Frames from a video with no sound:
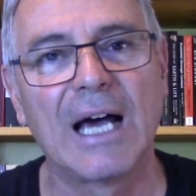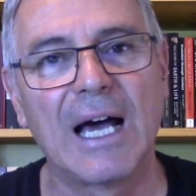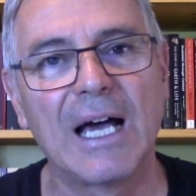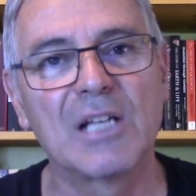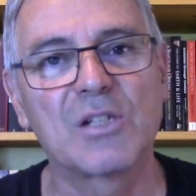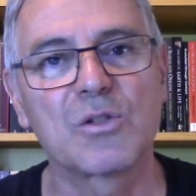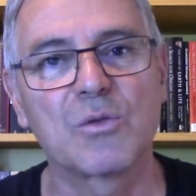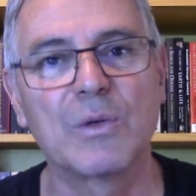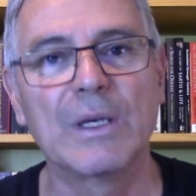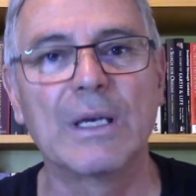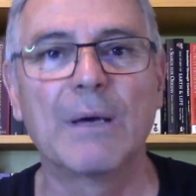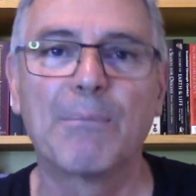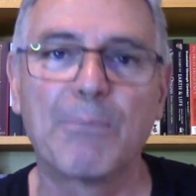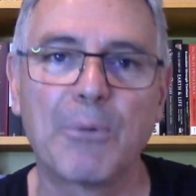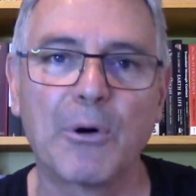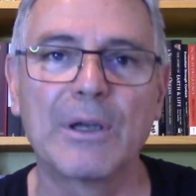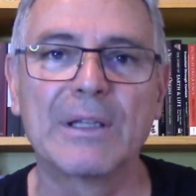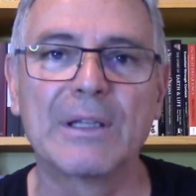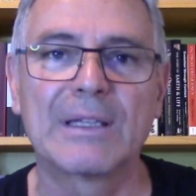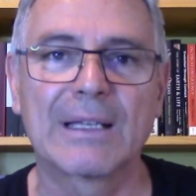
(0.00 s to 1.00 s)
as we
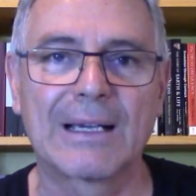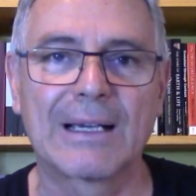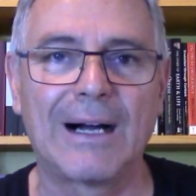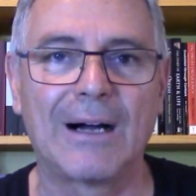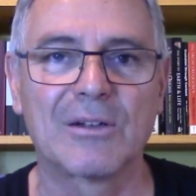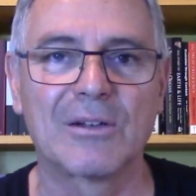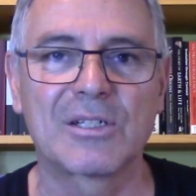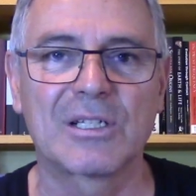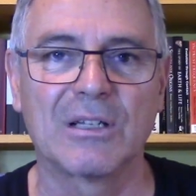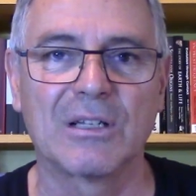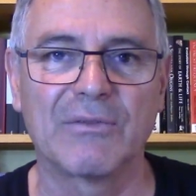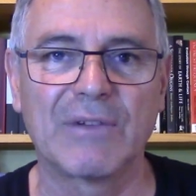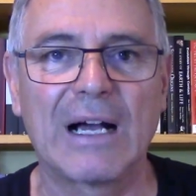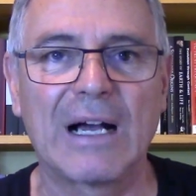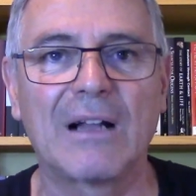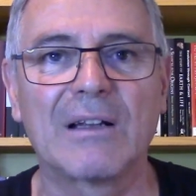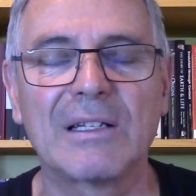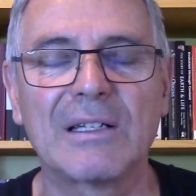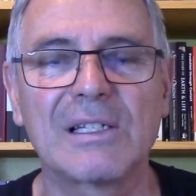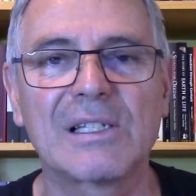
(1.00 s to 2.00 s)
appoint the Council of
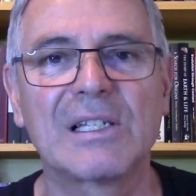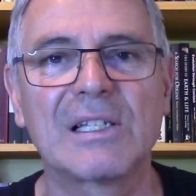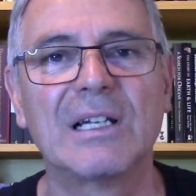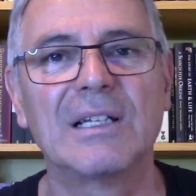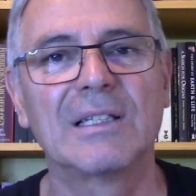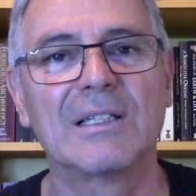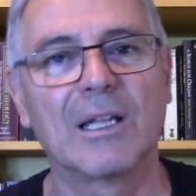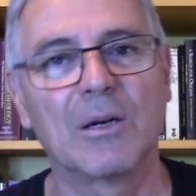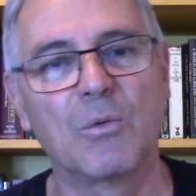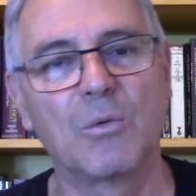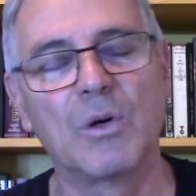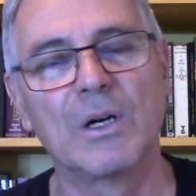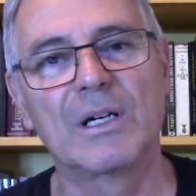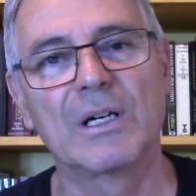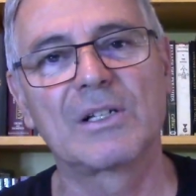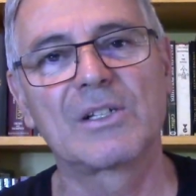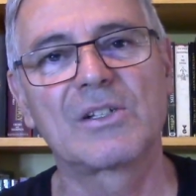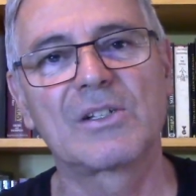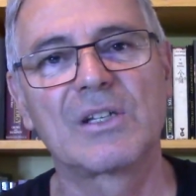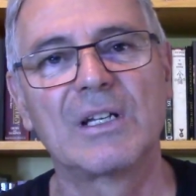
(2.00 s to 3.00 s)
Elders that
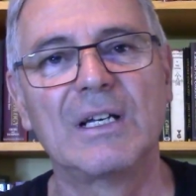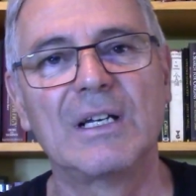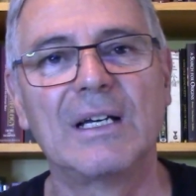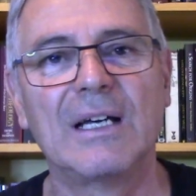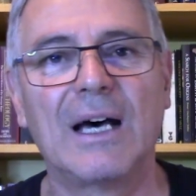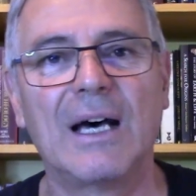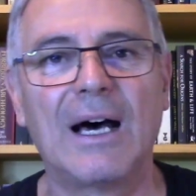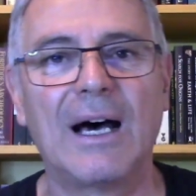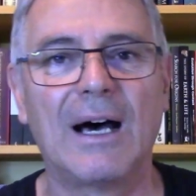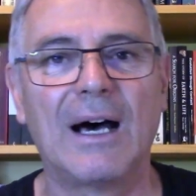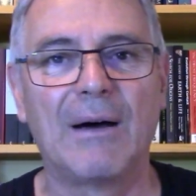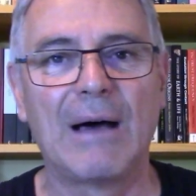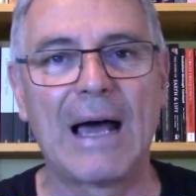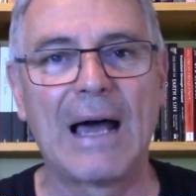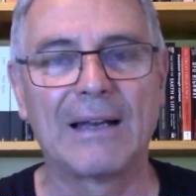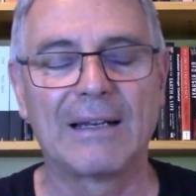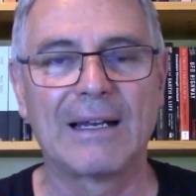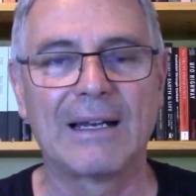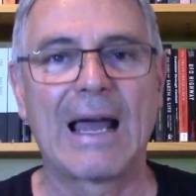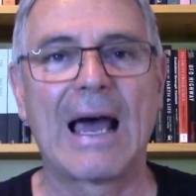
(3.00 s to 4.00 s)
works
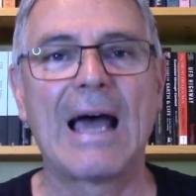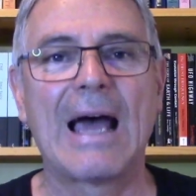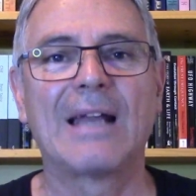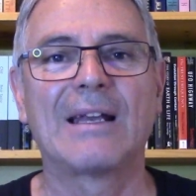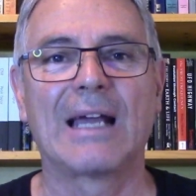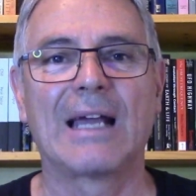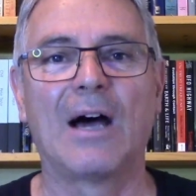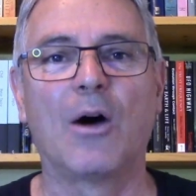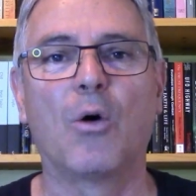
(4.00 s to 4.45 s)
hand in hand,